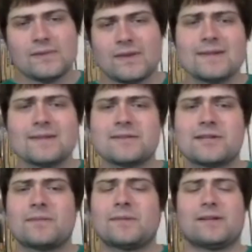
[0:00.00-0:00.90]
This
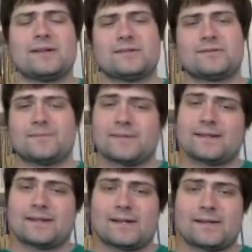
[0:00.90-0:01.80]
enchantment is really
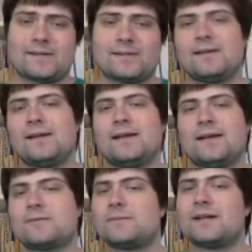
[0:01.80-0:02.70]
odd. It
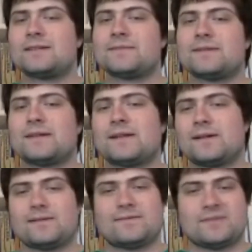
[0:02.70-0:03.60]
reminds me a lot
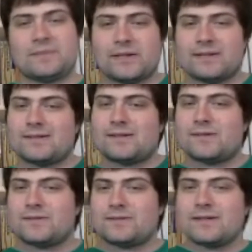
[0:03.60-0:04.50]
of Spirit
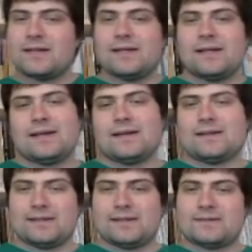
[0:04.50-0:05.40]
Stones. It
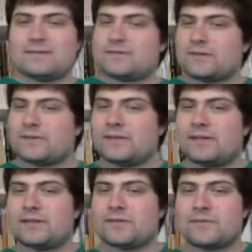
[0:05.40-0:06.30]
can certainly
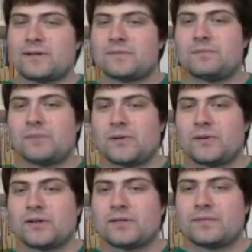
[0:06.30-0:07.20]
disrupt
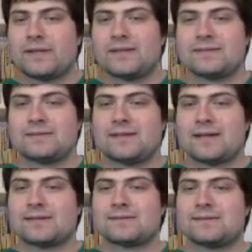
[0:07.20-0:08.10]
Boneyard-based
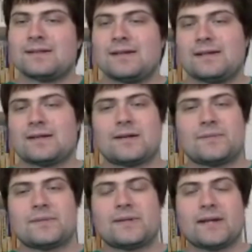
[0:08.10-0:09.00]
decks and
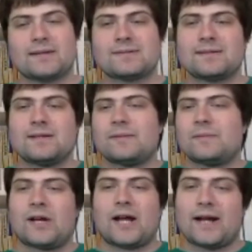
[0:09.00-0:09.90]
combo decks,
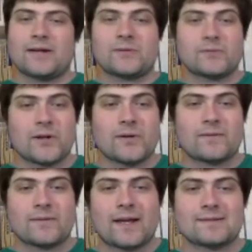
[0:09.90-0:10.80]
but I don't know if
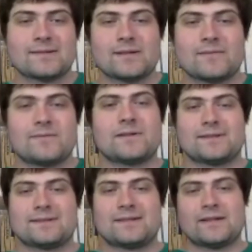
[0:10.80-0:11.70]
that's enough for it to
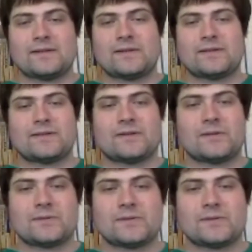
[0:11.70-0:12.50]
stand on its own.